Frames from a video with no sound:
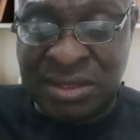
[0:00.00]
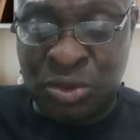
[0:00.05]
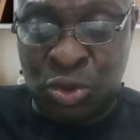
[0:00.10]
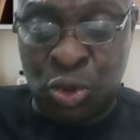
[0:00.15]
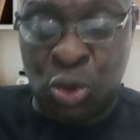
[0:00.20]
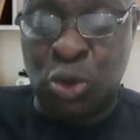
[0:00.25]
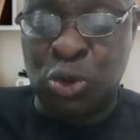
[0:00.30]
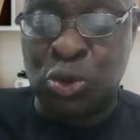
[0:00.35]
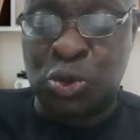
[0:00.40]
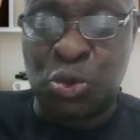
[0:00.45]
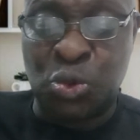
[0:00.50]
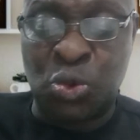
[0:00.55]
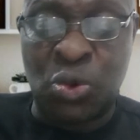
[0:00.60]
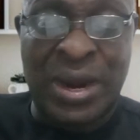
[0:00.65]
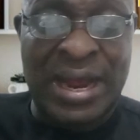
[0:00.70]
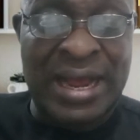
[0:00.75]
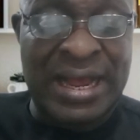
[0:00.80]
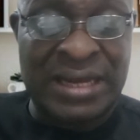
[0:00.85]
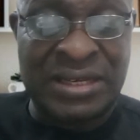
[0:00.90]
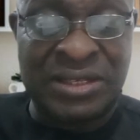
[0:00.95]
Those who
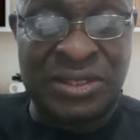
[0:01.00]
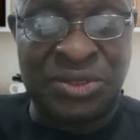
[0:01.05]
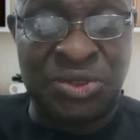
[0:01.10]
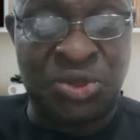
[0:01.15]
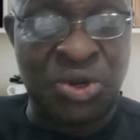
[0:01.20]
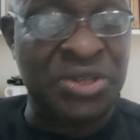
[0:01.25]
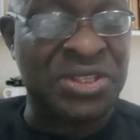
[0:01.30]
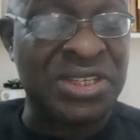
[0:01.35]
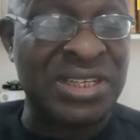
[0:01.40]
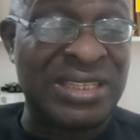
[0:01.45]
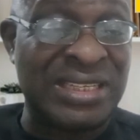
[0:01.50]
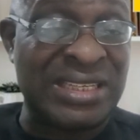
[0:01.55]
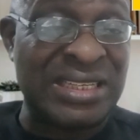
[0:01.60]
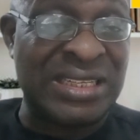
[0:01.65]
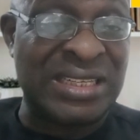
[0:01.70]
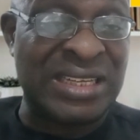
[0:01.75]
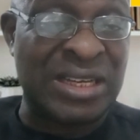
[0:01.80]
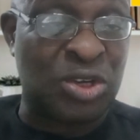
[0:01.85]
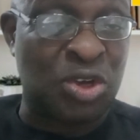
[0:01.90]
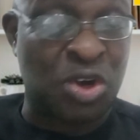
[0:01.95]
are judging
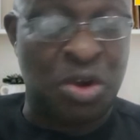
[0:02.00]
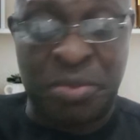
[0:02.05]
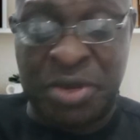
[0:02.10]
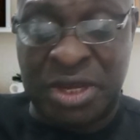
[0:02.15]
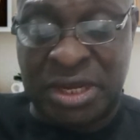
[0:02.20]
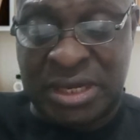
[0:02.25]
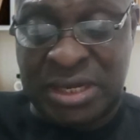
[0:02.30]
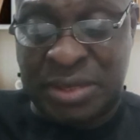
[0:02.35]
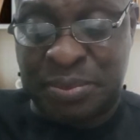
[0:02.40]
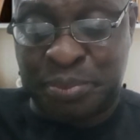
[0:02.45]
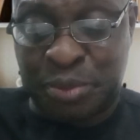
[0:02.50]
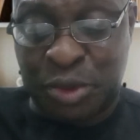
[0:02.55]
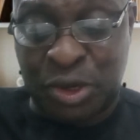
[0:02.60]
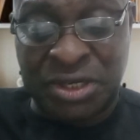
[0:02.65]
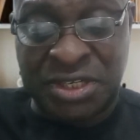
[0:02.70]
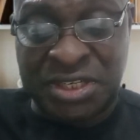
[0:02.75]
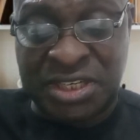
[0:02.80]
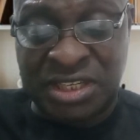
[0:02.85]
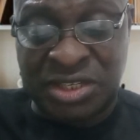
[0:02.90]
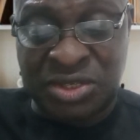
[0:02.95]
the economic
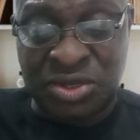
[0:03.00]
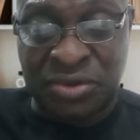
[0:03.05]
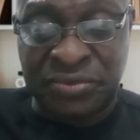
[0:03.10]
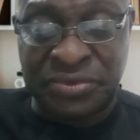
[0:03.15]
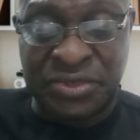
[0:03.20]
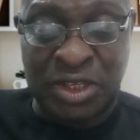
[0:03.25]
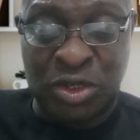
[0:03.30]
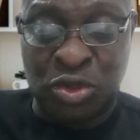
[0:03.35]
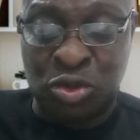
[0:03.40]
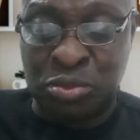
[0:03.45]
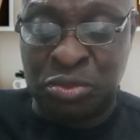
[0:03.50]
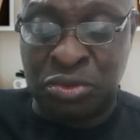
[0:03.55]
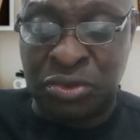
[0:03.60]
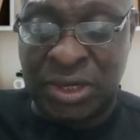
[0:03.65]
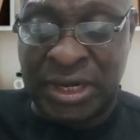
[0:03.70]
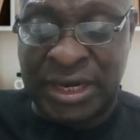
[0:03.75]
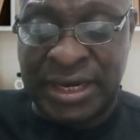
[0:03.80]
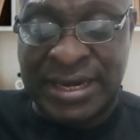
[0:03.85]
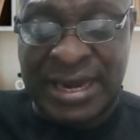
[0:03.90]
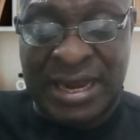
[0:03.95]
policies of
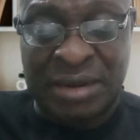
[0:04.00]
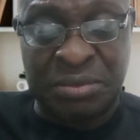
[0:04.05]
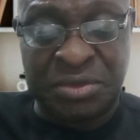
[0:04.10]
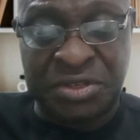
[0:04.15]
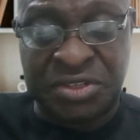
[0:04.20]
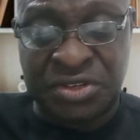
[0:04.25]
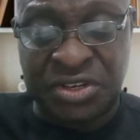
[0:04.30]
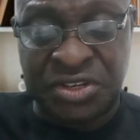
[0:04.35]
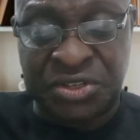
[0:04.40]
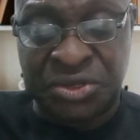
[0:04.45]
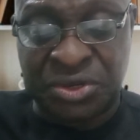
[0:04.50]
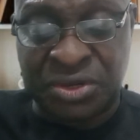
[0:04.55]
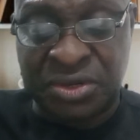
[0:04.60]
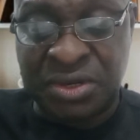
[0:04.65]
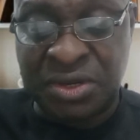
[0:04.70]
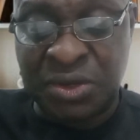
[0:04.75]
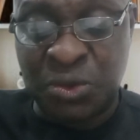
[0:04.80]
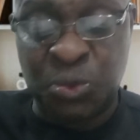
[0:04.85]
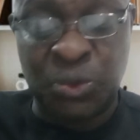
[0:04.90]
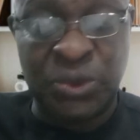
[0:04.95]
Tinubu-led administration
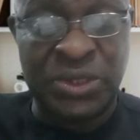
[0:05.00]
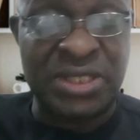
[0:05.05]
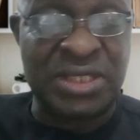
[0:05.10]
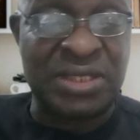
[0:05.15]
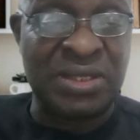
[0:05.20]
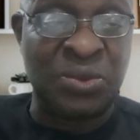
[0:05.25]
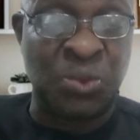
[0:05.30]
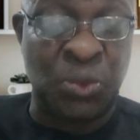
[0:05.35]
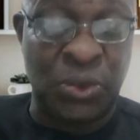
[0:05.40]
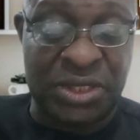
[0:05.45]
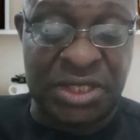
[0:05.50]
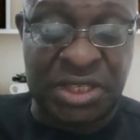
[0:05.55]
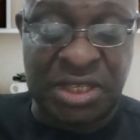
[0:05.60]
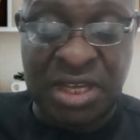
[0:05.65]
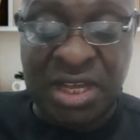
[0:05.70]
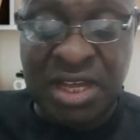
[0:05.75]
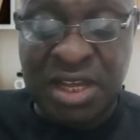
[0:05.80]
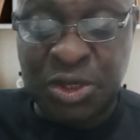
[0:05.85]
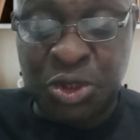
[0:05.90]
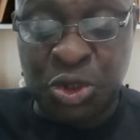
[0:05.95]
with
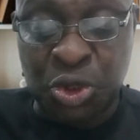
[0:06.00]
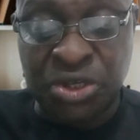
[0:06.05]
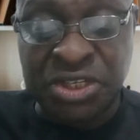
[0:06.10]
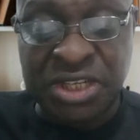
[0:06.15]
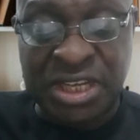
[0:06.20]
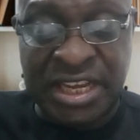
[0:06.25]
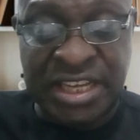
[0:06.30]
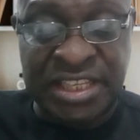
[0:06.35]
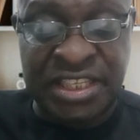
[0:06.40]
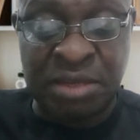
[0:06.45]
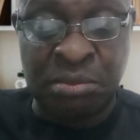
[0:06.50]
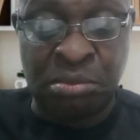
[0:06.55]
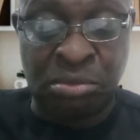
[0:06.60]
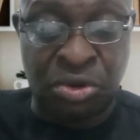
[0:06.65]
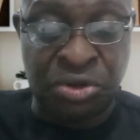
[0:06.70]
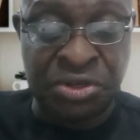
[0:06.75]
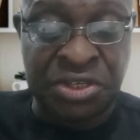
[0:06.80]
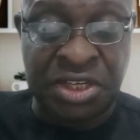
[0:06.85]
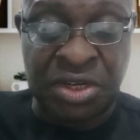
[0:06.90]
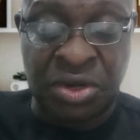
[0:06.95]
just 18
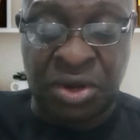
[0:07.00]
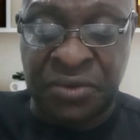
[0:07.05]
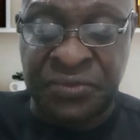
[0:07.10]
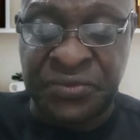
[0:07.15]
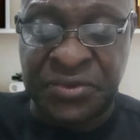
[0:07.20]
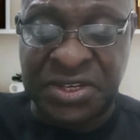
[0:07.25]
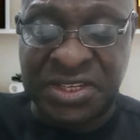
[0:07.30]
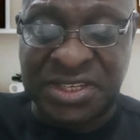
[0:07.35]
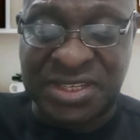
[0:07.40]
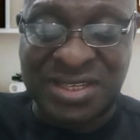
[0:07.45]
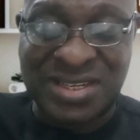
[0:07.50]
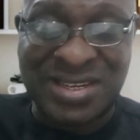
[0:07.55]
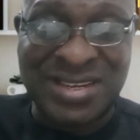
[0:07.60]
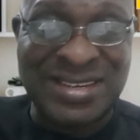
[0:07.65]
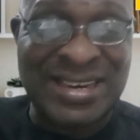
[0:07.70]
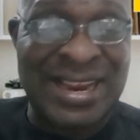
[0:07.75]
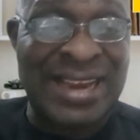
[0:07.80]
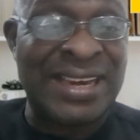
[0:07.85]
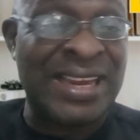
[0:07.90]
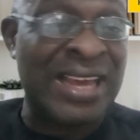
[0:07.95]
months in office,
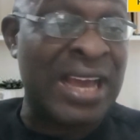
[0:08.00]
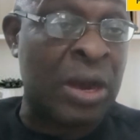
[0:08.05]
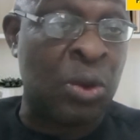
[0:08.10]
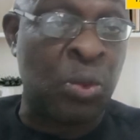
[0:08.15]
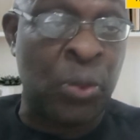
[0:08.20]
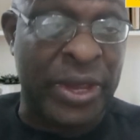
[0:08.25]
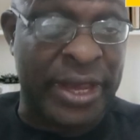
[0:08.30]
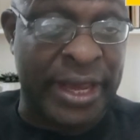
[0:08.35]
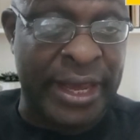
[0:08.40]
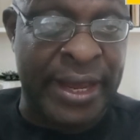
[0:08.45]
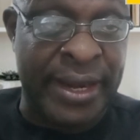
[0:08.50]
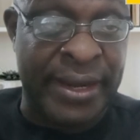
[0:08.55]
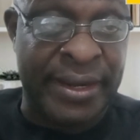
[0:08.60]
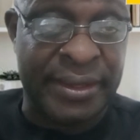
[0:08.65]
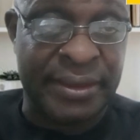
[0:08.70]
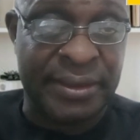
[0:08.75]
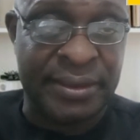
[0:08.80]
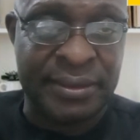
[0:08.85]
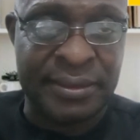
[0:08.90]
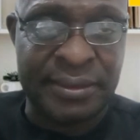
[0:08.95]
that they are
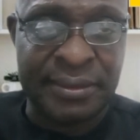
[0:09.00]
wicked.